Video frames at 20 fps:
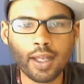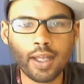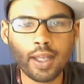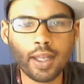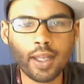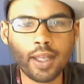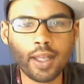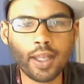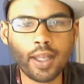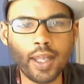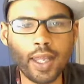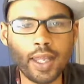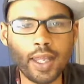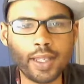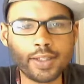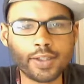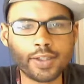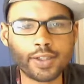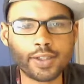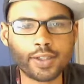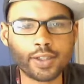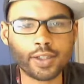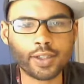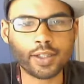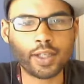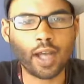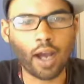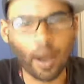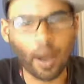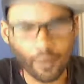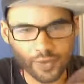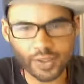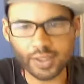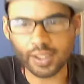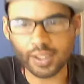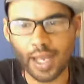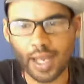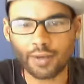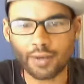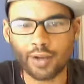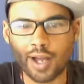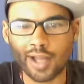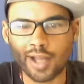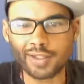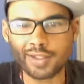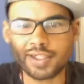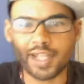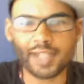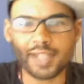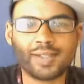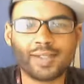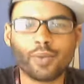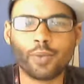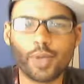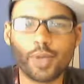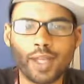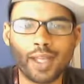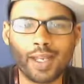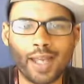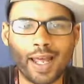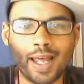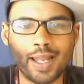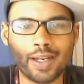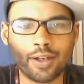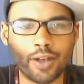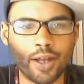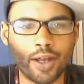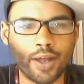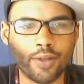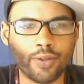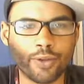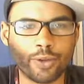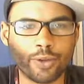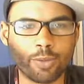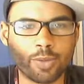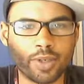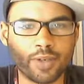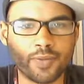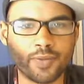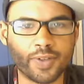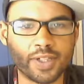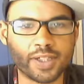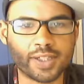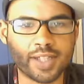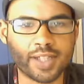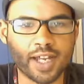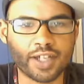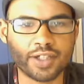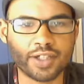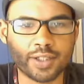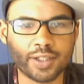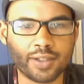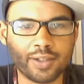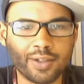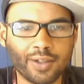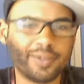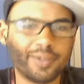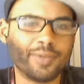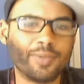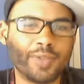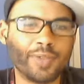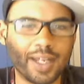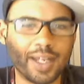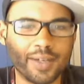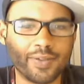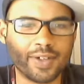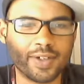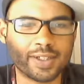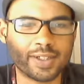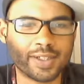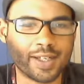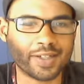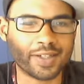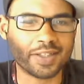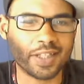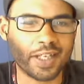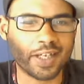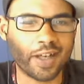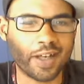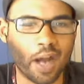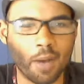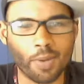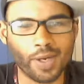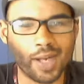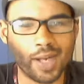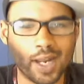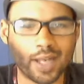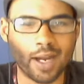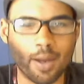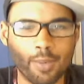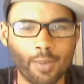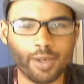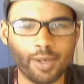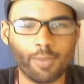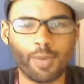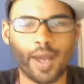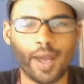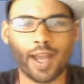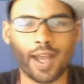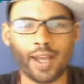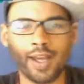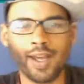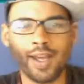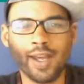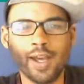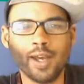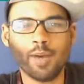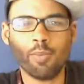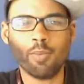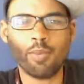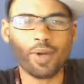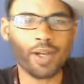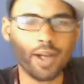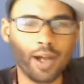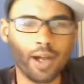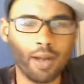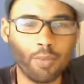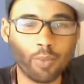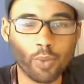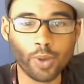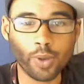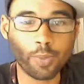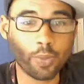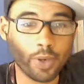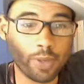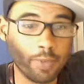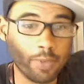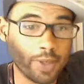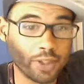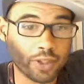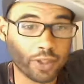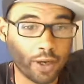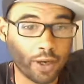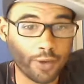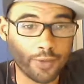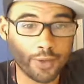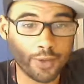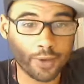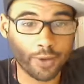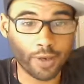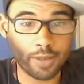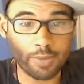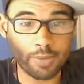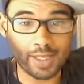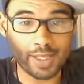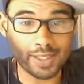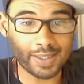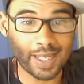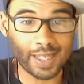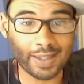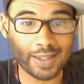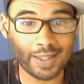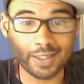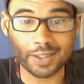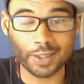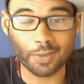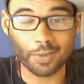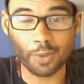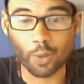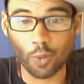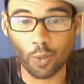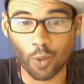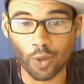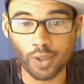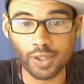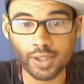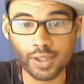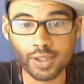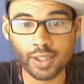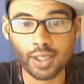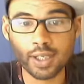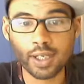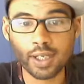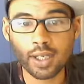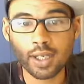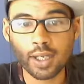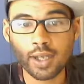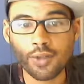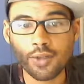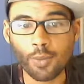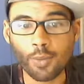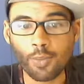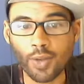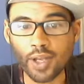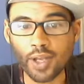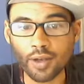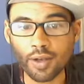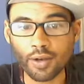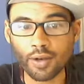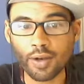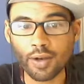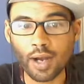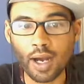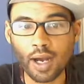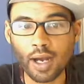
It's obviously, I know, Jason, we had a little bit of a discussion, or not even a discussion. He commented, I commented back. But we pretty much are of the agreement is I think Jimmy Ward's the bigger